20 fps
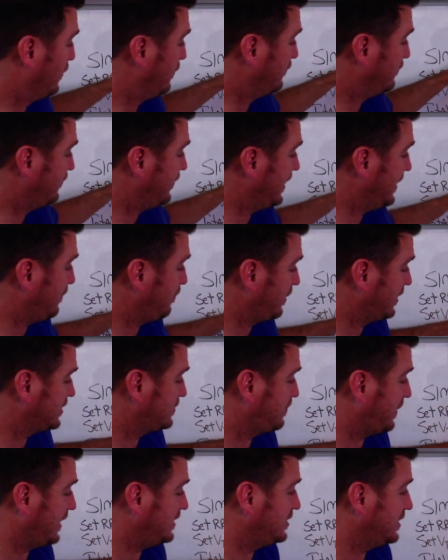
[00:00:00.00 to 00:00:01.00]
vent
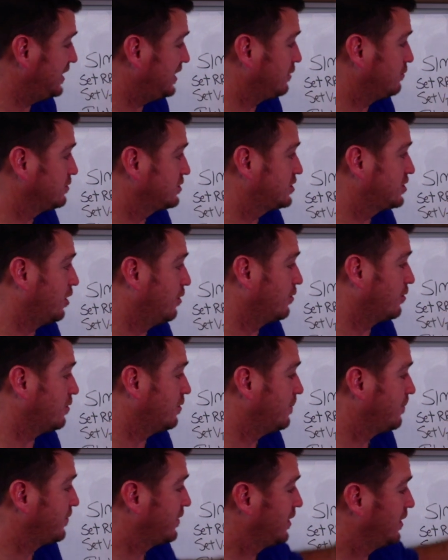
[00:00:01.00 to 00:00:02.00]
plus patient equals
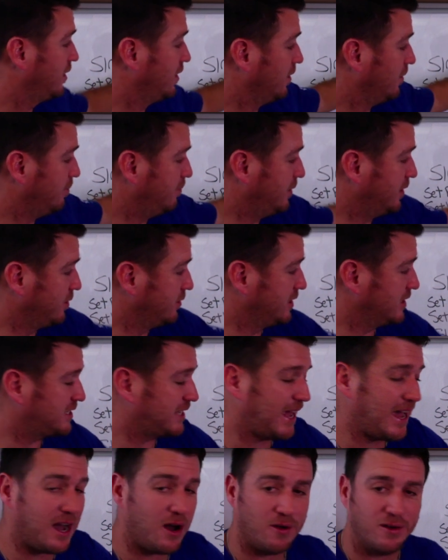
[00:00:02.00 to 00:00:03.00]
total. Build this
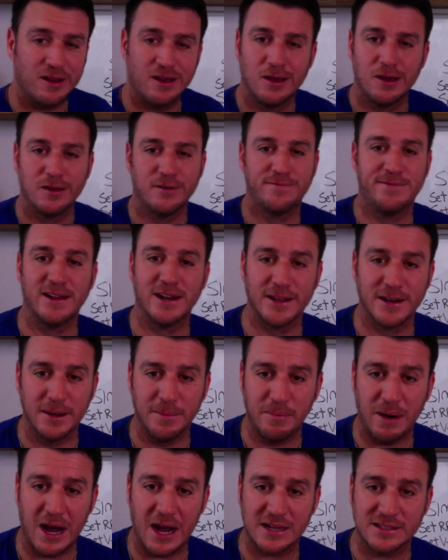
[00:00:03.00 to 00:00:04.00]
out. Fill in the
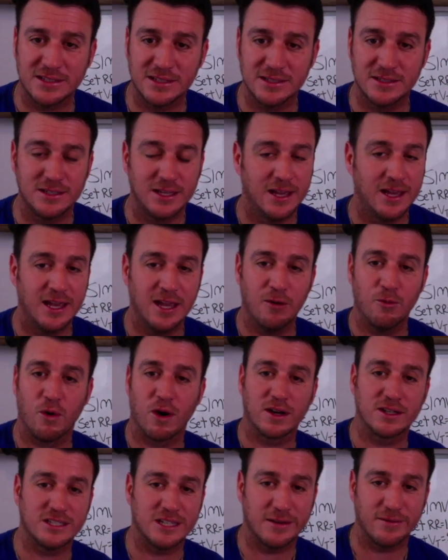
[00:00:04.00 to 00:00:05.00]
boxes. It
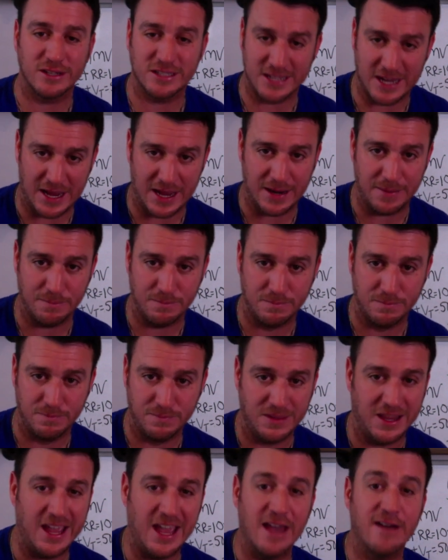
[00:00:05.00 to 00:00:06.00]
works every time,
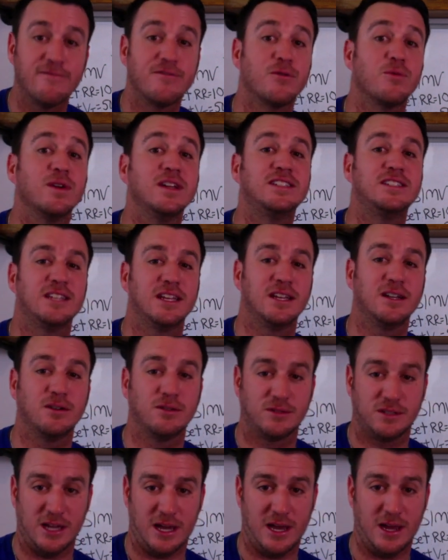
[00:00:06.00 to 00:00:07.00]
every
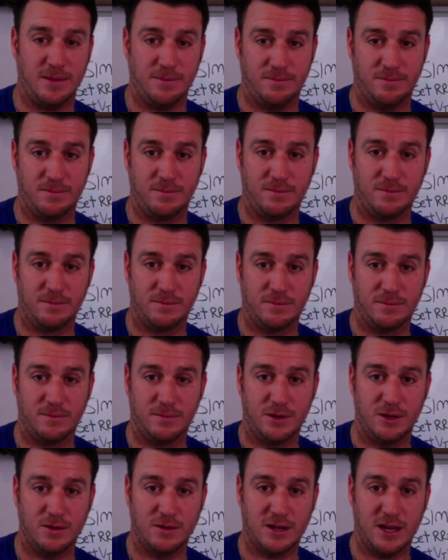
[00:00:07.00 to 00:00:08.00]
single time.
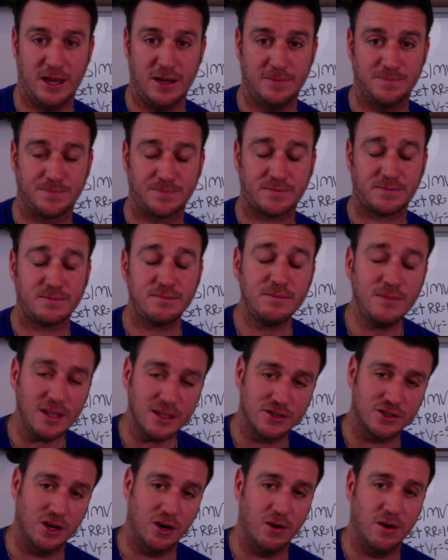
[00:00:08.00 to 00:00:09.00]
Okay.
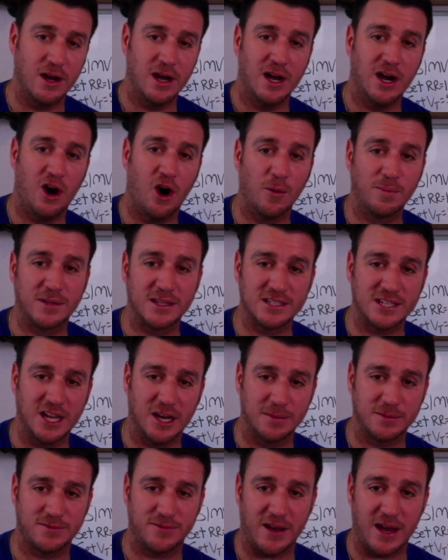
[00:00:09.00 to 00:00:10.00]
So I hope this
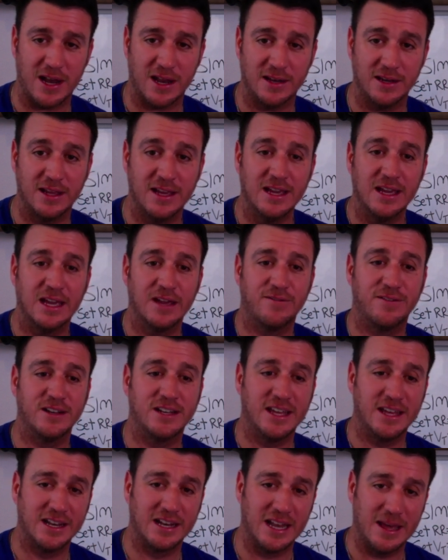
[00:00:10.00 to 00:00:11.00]
helps, Fallon. If it
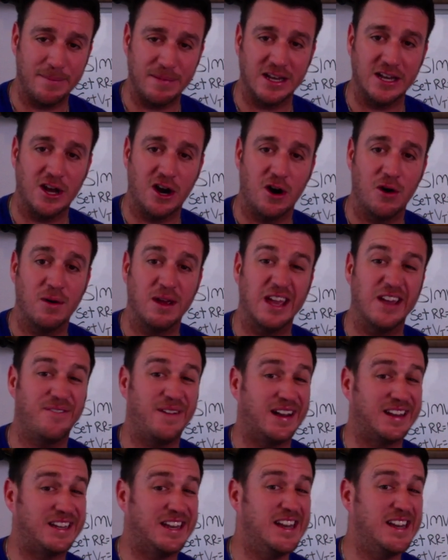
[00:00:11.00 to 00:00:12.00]
didn't, let me know. If
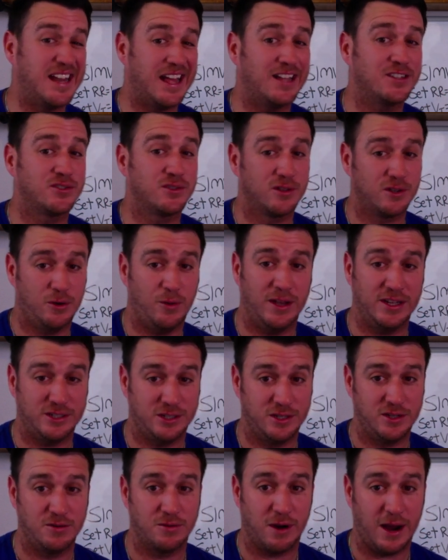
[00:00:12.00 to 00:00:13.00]
I didn't answer the
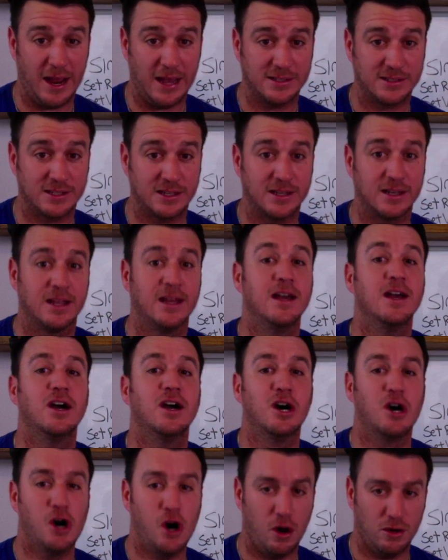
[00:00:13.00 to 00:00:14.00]
question you were asking,
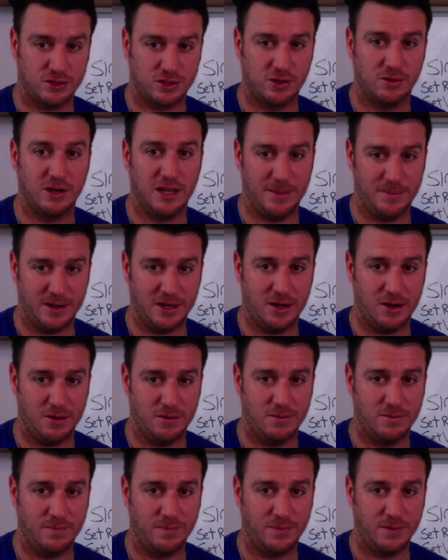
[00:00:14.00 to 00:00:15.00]
also let me
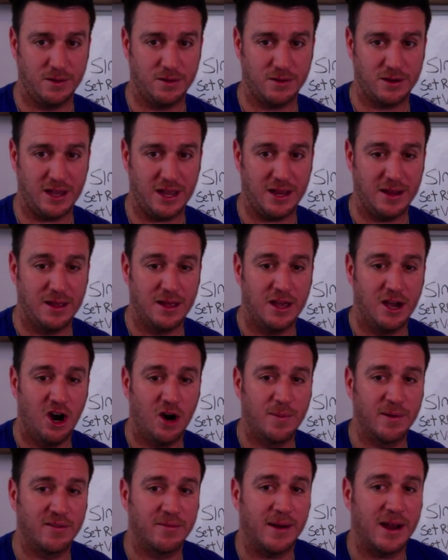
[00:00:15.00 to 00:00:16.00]
know. Okay.
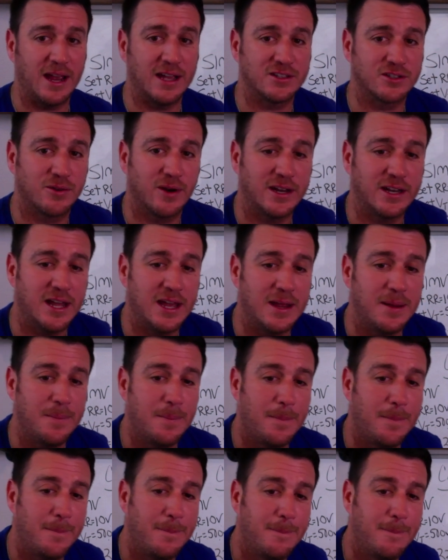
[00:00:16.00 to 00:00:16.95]
Hope everybody has a great day.